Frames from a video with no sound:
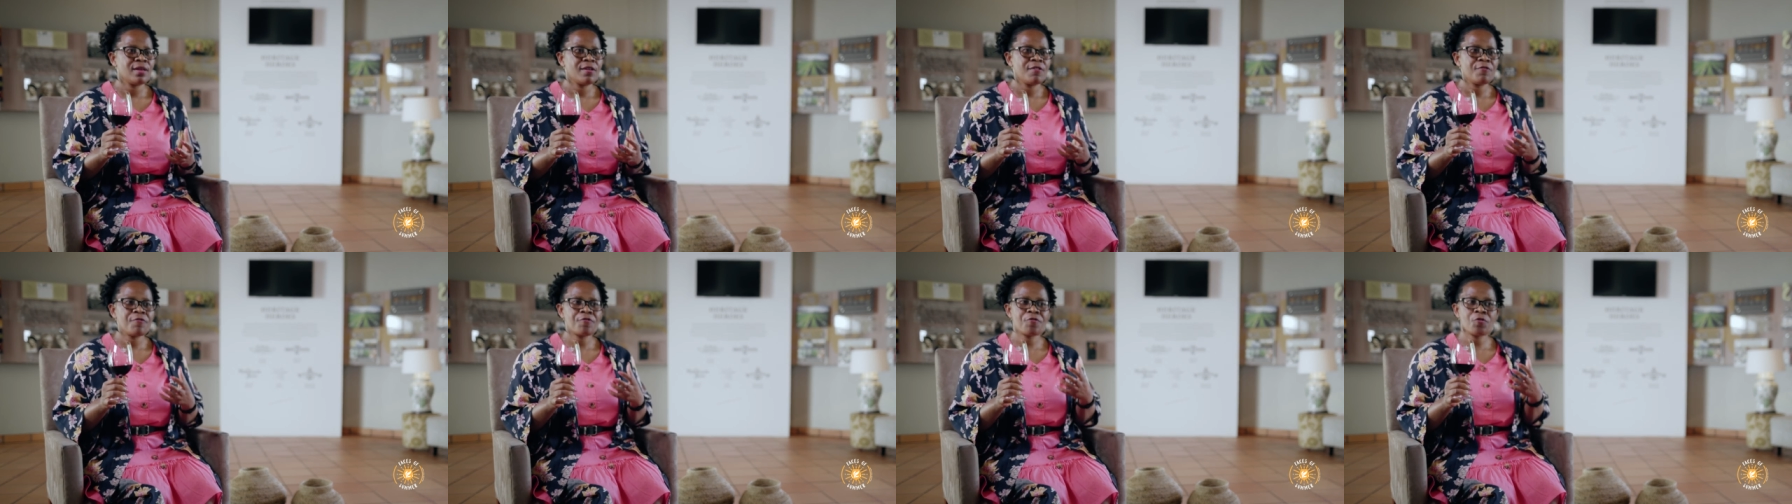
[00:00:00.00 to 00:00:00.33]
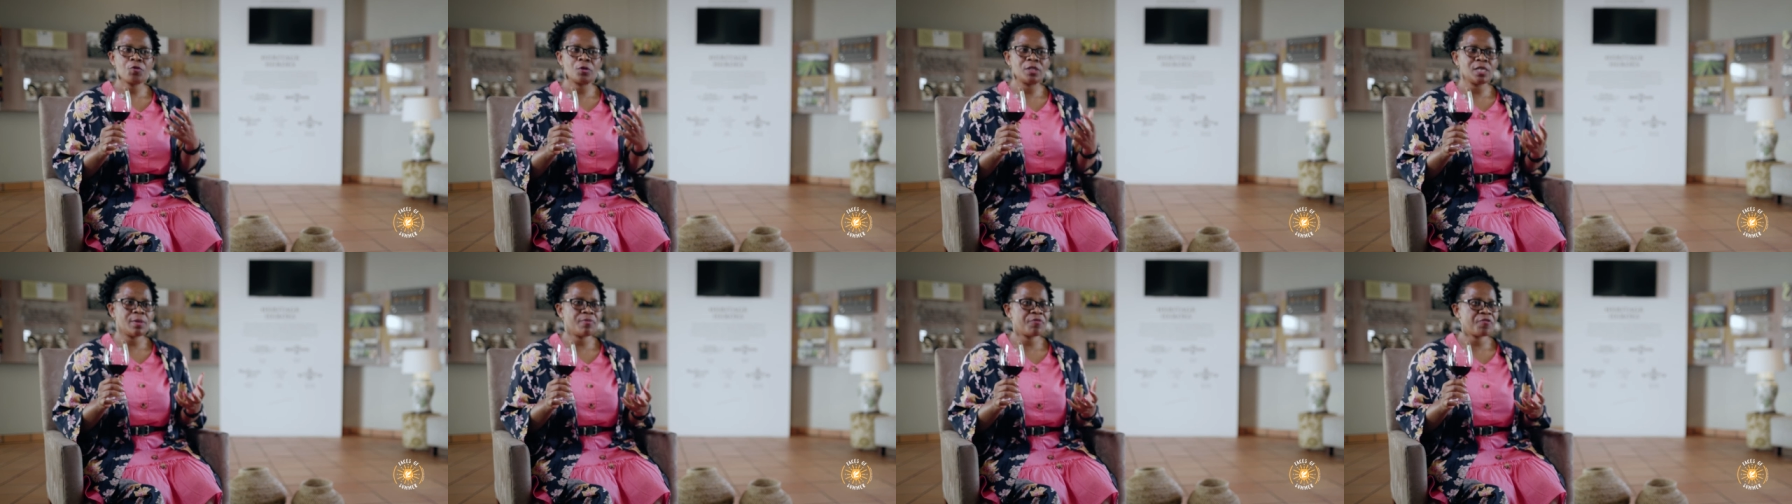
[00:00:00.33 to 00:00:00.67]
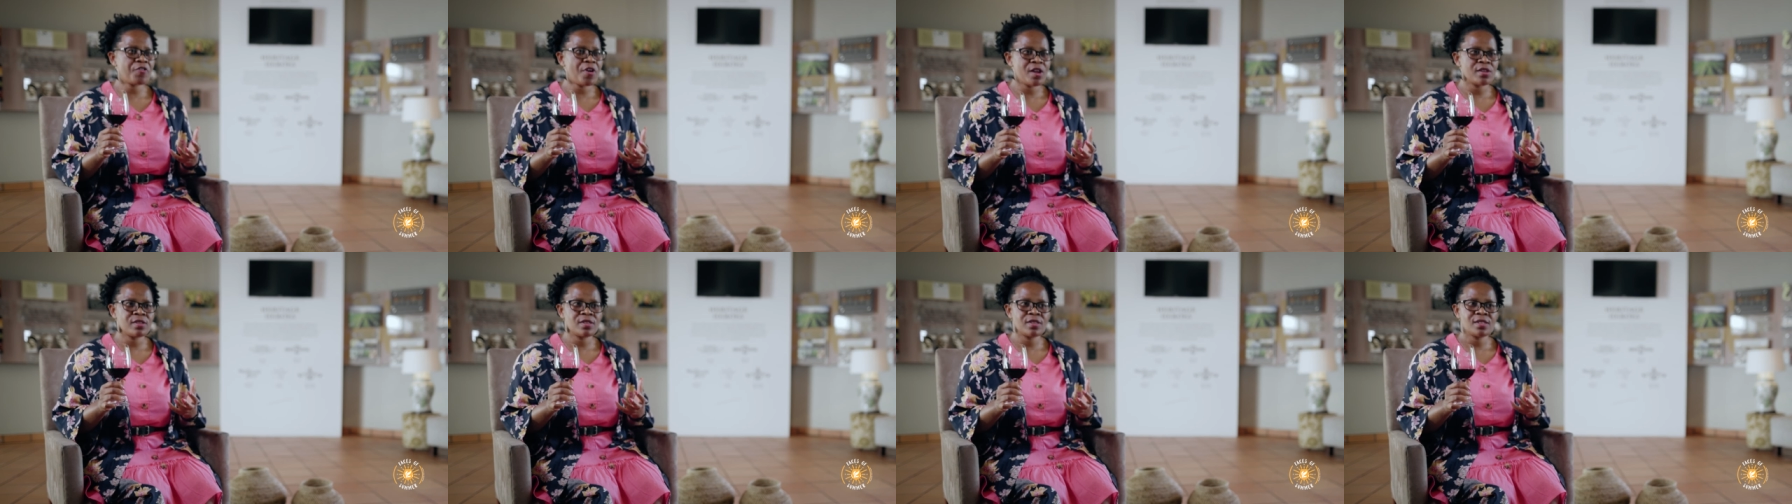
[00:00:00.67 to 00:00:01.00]
fruit up
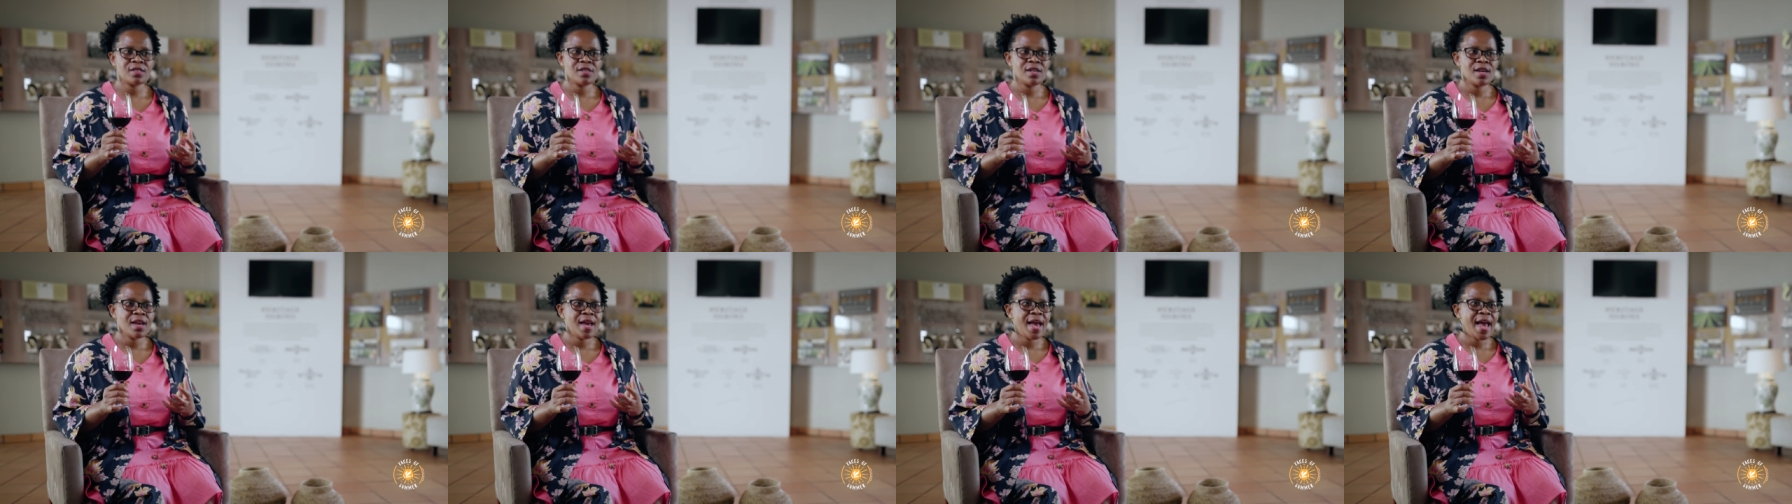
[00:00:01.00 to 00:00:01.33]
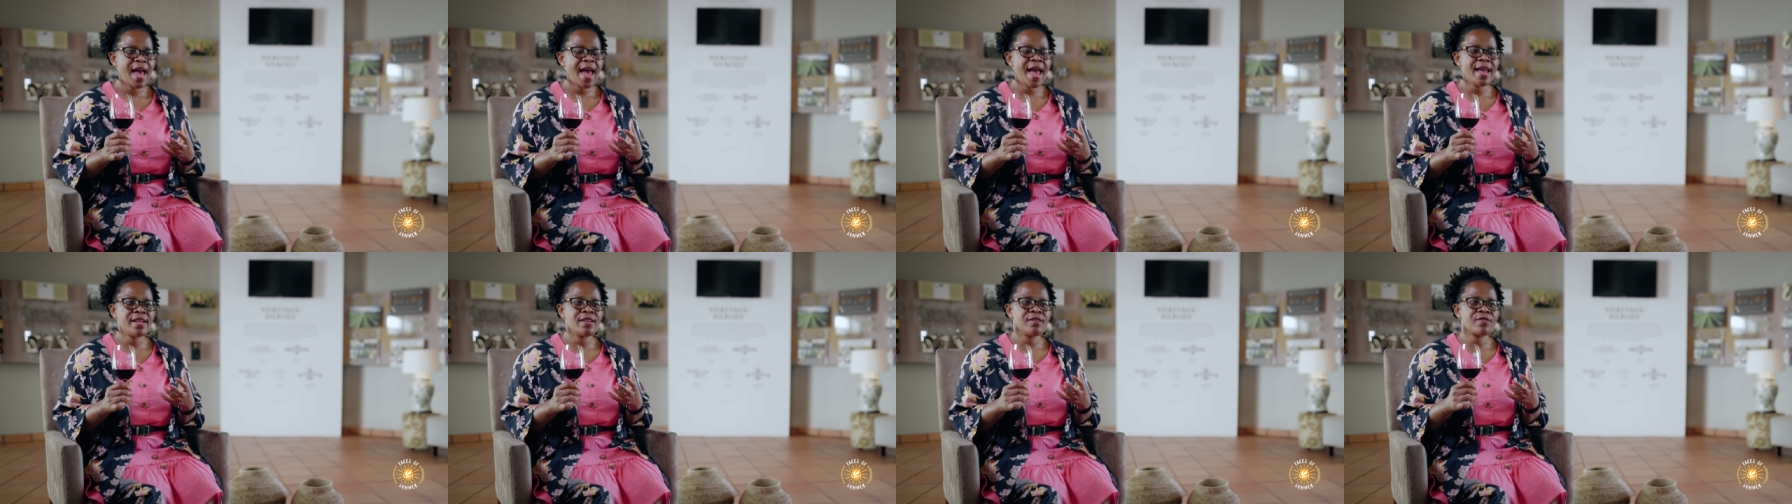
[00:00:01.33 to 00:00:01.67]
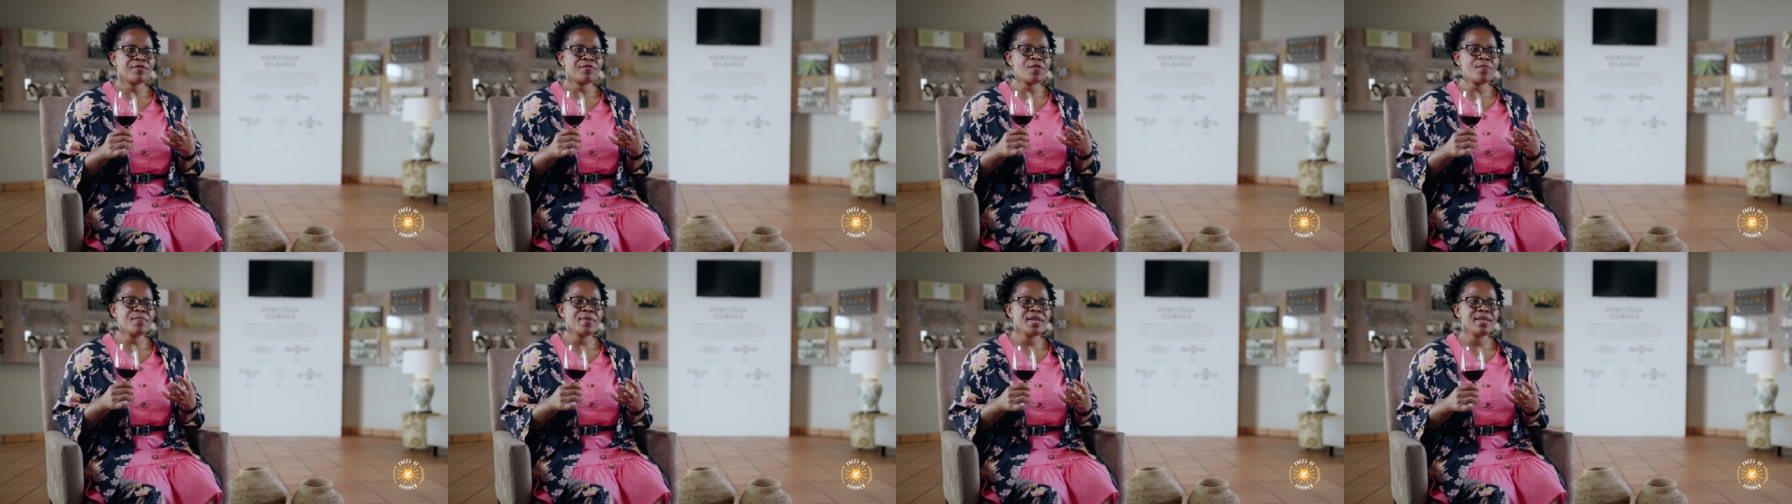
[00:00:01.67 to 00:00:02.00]
front, and
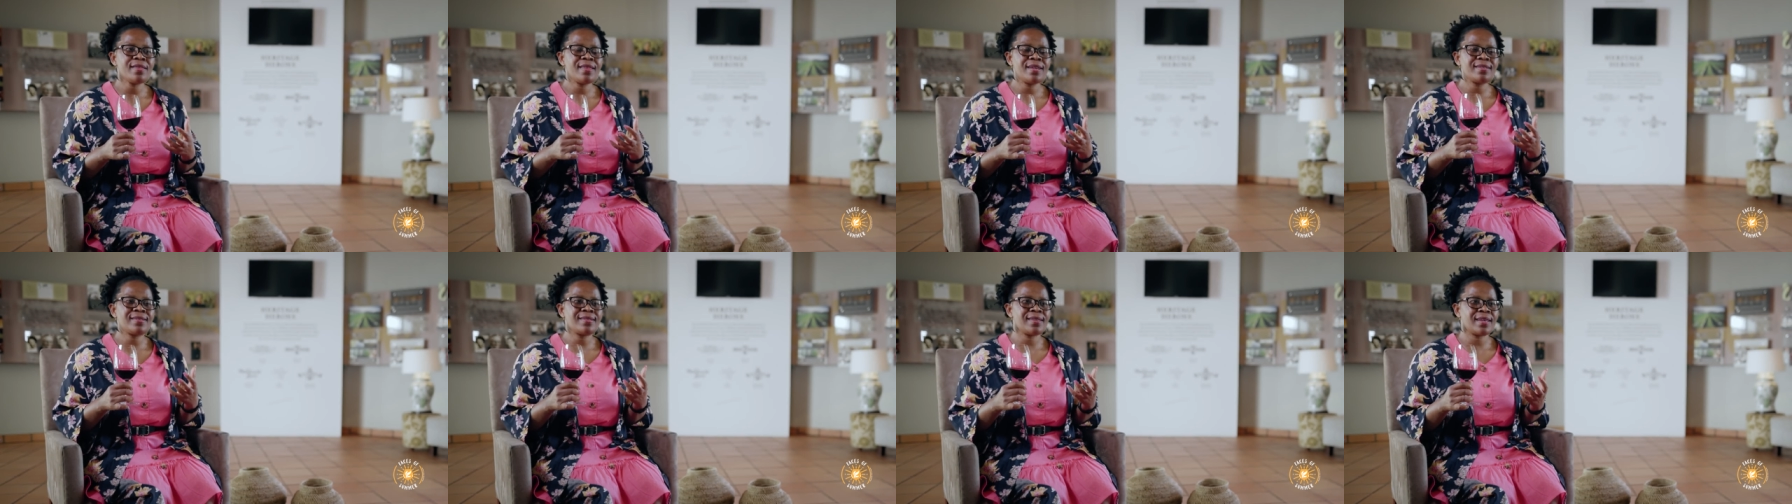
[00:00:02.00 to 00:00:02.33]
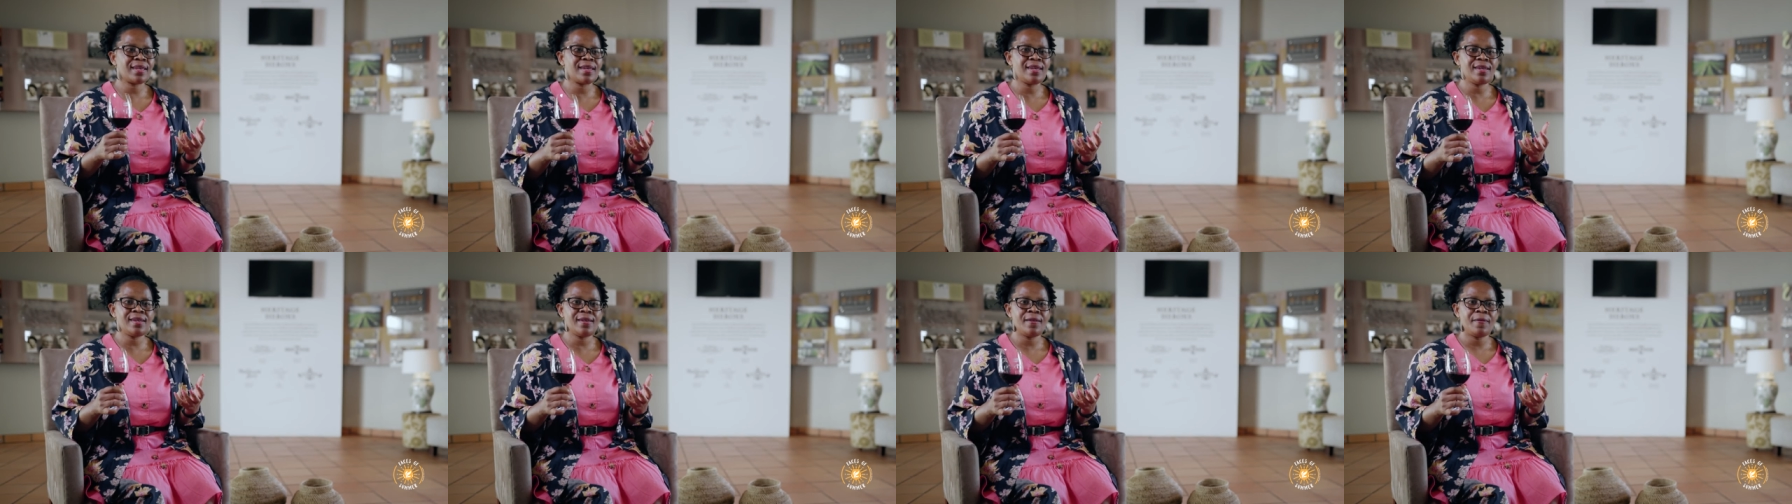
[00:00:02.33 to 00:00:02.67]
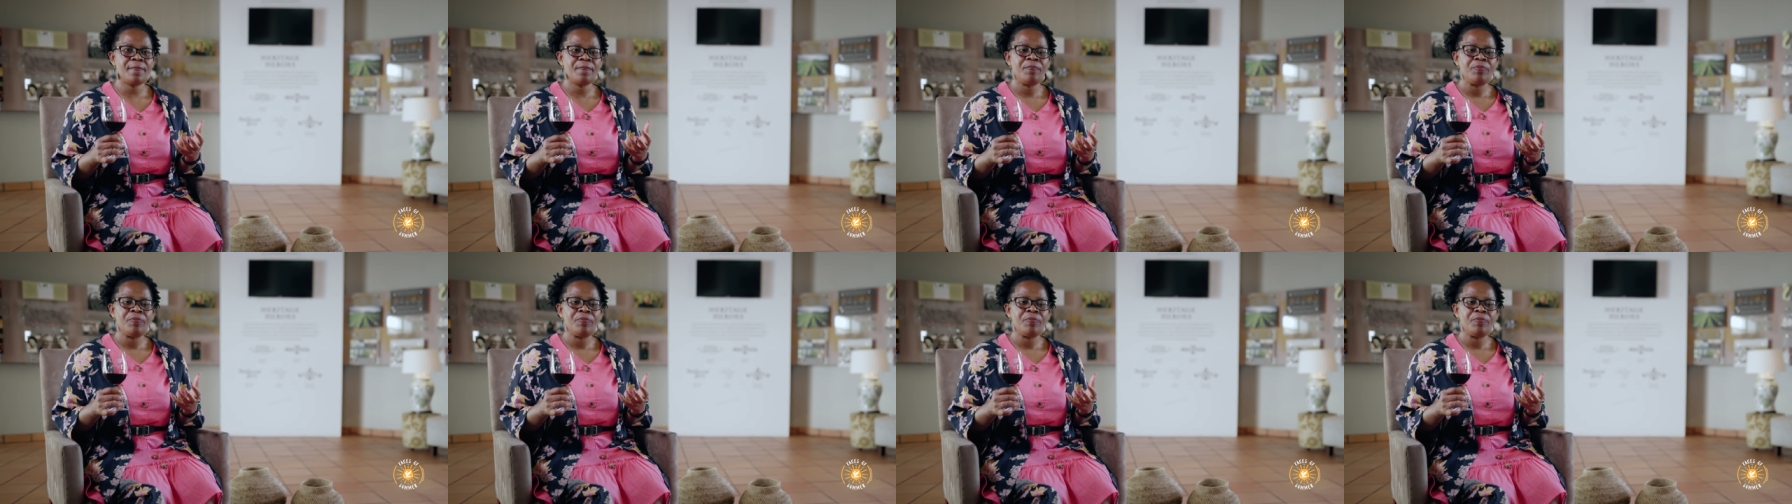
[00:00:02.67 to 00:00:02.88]
for me, that's the key.